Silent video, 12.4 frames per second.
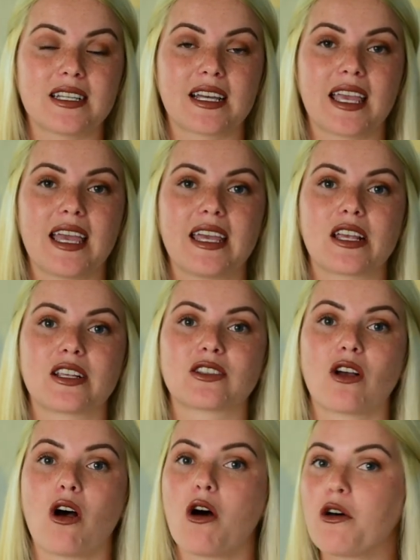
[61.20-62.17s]
duck
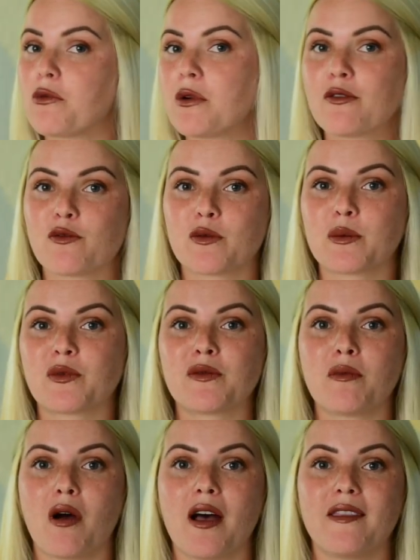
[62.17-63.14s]
eggs all the way from
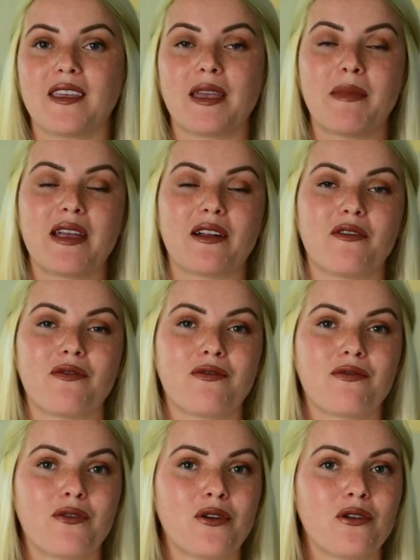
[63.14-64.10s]
Vermont. They made a
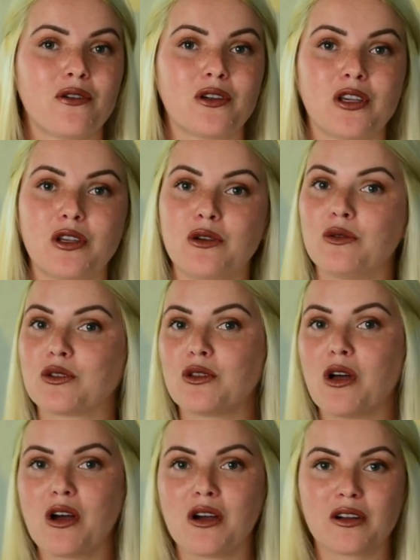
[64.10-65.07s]
full, huge,
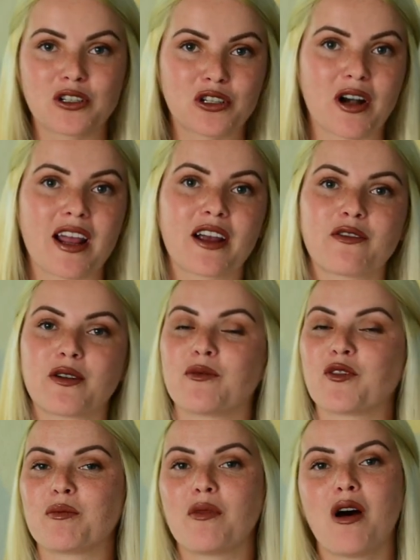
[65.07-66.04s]
long trek
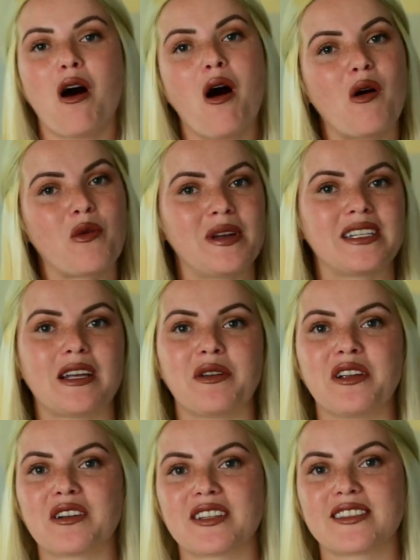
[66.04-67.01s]
from Vermont all the way
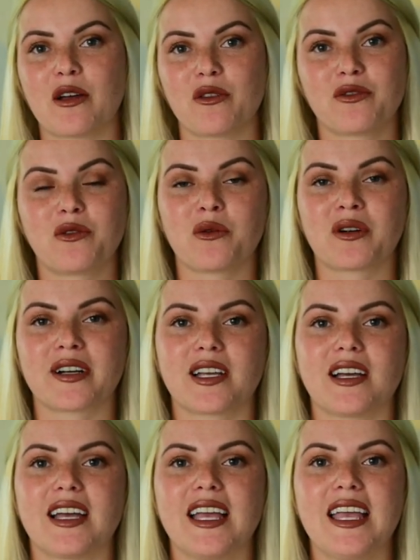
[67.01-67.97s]
down here to South
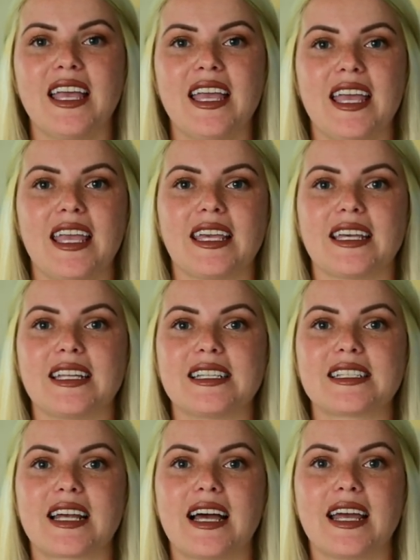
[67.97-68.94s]
Florida,
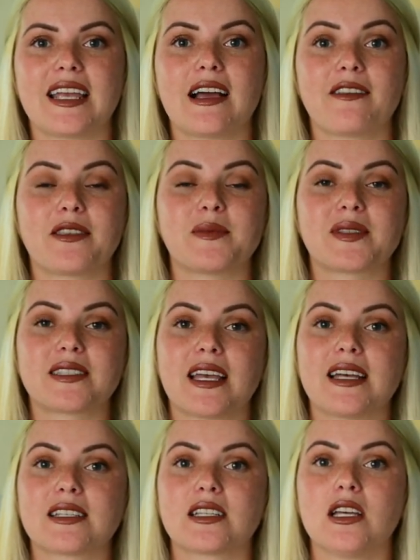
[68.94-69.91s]
and I got them
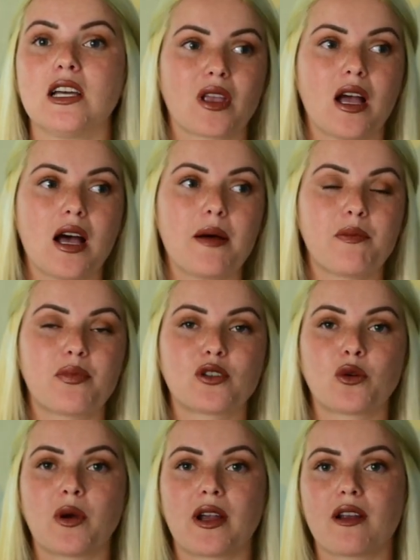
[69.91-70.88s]
set up
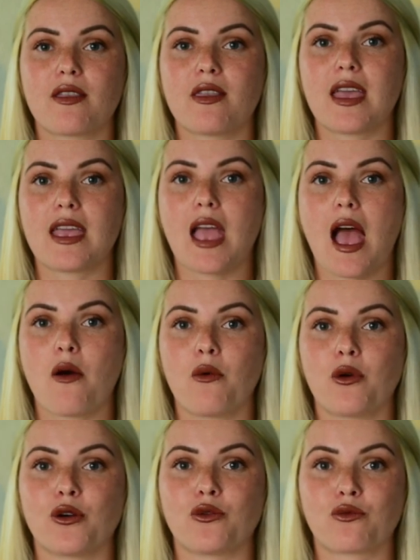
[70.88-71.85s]
to where they
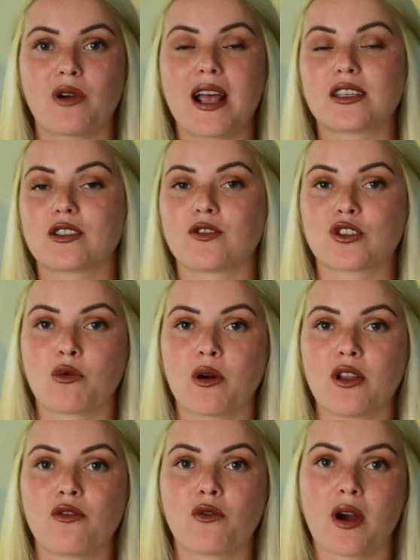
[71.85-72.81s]
could rest for
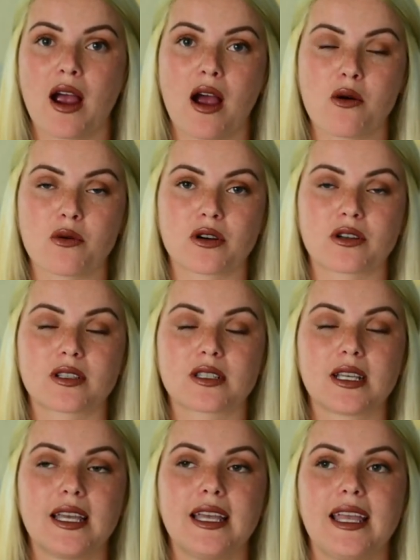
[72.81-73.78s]
24
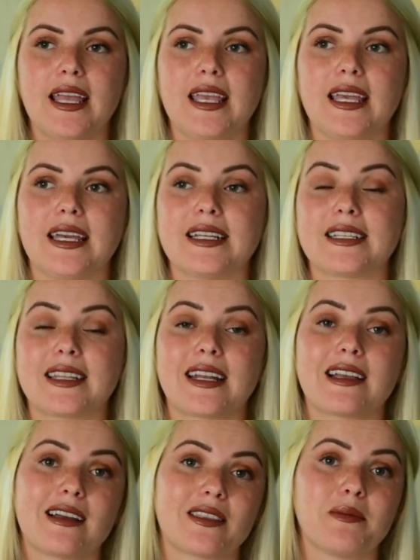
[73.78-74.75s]
hours, and then
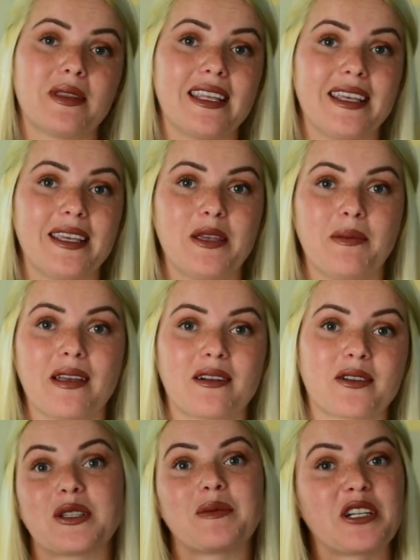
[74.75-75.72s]
I got them in the
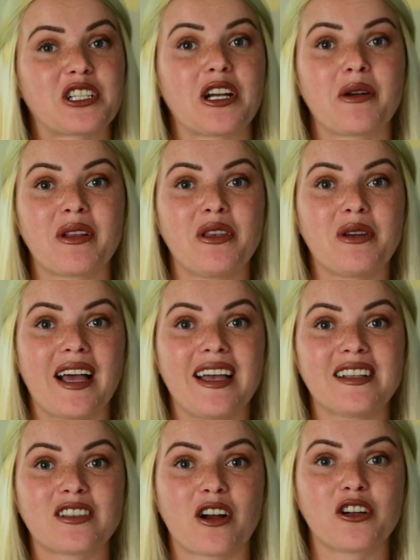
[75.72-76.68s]
incubator. So I'm going to share with you
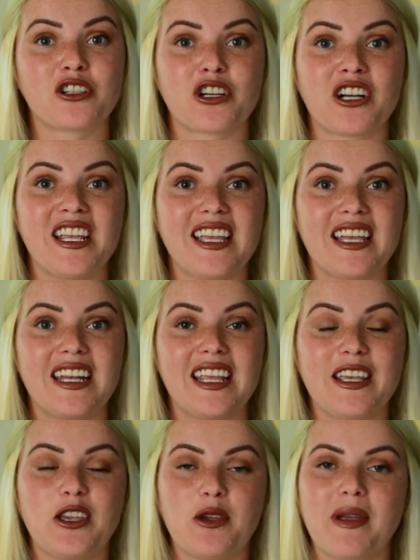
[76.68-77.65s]
guys our journey in
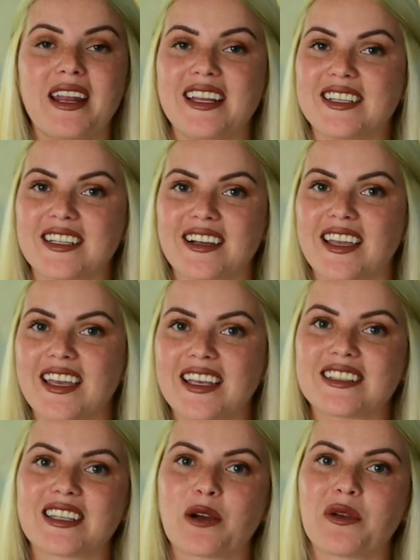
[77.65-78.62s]
incubating duck
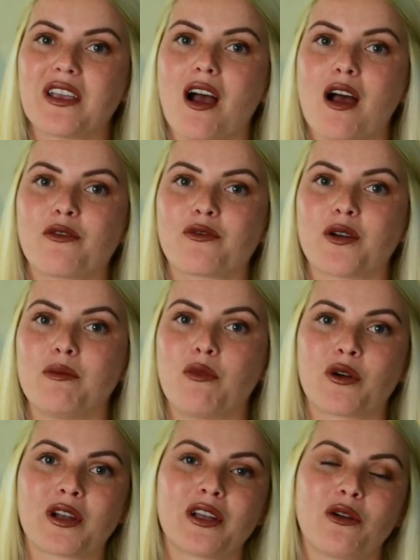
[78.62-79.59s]
eggs that we got from
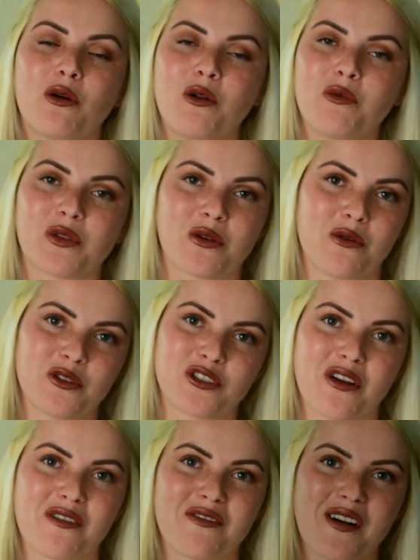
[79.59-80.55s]
Morgan Gold with Gold
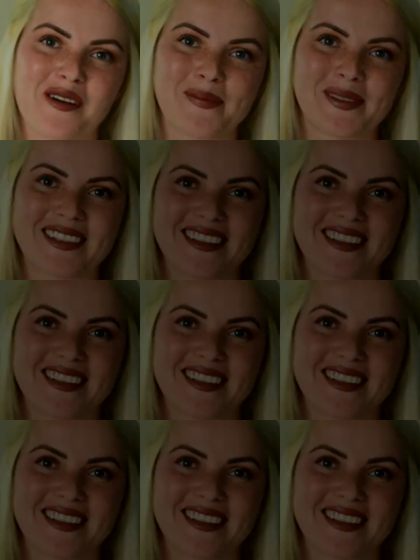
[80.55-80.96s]
Shaw Farms.